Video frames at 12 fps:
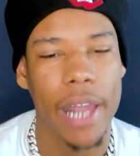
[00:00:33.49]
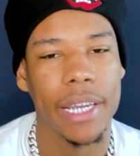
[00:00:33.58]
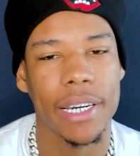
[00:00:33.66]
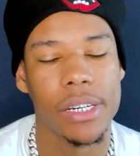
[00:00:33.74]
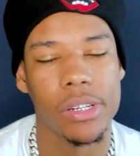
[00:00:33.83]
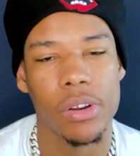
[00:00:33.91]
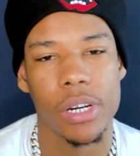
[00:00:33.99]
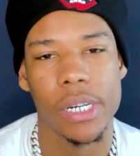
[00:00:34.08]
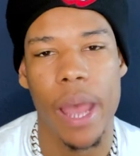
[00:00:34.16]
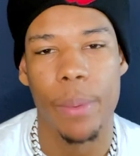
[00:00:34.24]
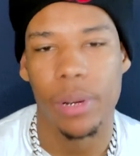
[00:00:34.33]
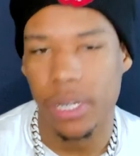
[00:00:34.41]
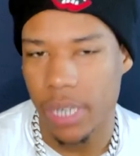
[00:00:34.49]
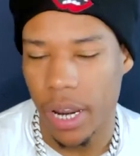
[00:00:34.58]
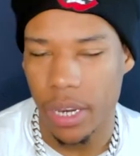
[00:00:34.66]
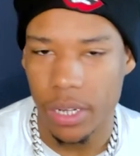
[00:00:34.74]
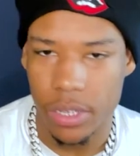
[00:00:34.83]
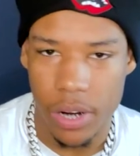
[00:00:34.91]
in-store shopping. I
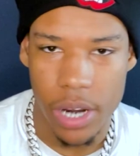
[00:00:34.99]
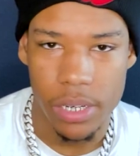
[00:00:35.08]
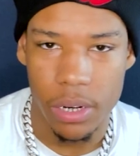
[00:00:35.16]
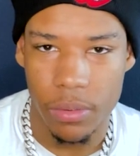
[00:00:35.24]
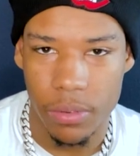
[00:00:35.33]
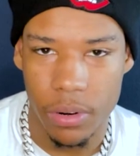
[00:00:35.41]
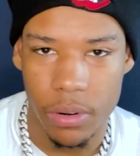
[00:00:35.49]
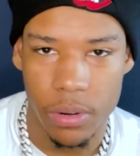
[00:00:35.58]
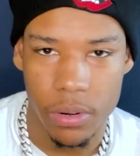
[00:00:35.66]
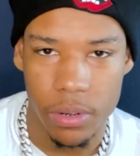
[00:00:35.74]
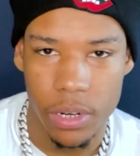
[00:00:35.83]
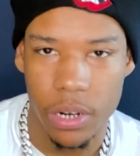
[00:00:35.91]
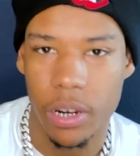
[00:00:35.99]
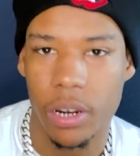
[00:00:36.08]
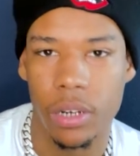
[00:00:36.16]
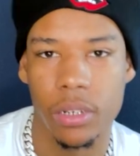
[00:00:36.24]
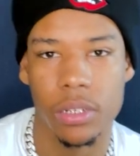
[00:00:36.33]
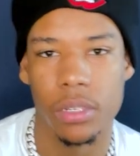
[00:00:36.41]
get to try stuff on. The
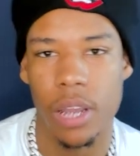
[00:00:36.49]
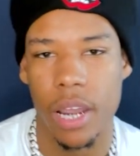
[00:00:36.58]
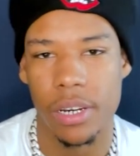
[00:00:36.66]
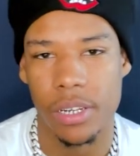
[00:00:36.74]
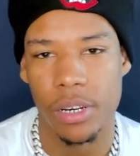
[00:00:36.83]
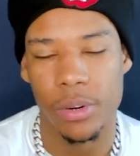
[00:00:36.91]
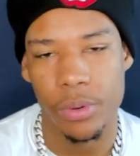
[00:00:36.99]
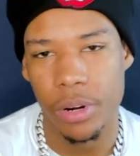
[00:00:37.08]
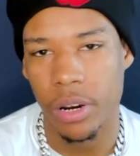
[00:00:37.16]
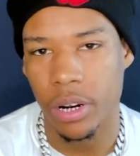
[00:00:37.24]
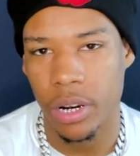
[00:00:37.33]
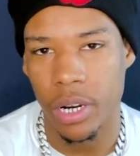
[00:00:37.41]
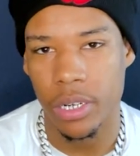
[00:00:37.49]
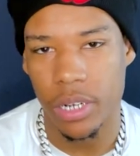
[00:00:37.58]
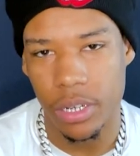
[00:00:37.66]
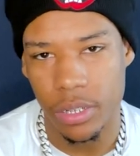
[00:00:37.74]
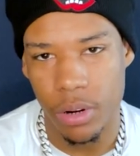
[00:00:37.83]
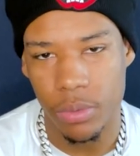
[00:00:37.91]
colors, I can see the real color because
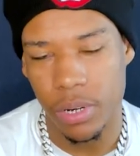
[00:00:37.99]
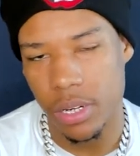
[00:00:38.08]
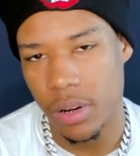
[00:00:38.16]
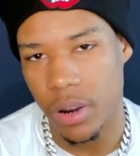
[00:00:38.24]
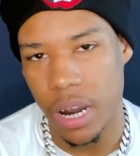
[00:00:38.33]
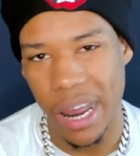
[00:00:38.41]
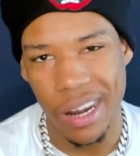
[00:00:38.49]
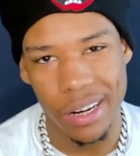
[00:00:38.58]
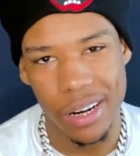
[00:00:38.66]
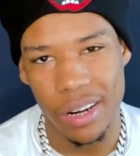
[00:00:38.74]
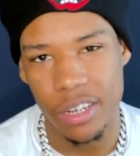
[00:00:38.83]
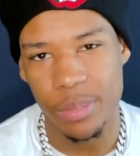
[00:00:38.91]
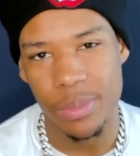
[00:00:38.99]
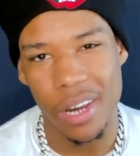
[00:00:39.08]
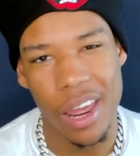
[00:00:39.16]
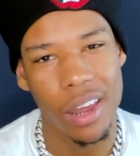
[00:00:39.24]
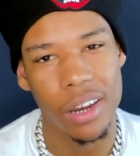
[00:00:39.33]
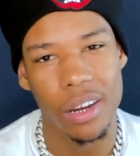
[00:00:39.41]
you know when it's online, the colors be
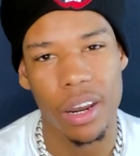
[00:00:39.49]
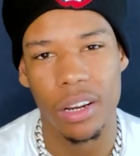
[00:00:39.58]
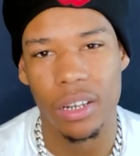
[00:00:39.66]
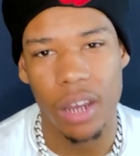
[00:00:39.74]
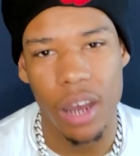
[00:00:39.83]
like a little